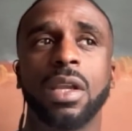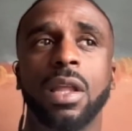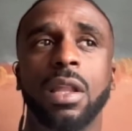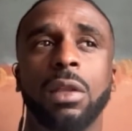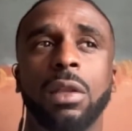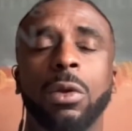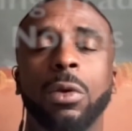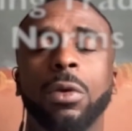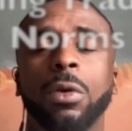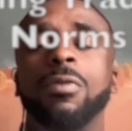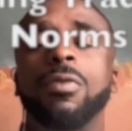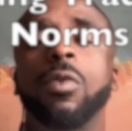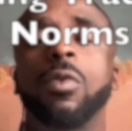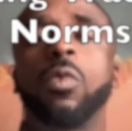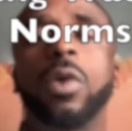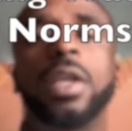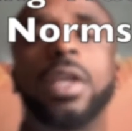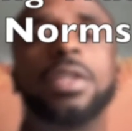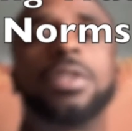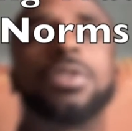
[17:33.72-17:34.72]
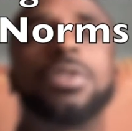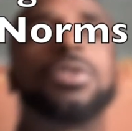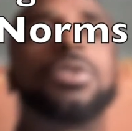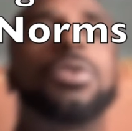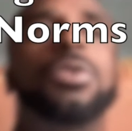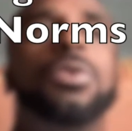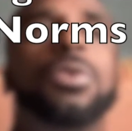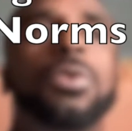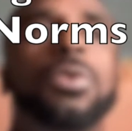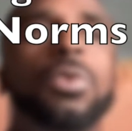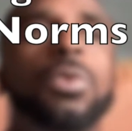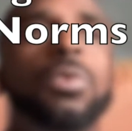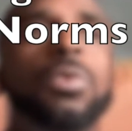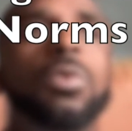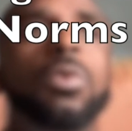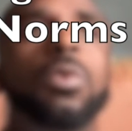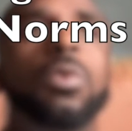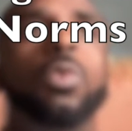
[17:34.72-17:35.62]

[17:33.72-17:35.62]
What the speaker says: Learning for ways to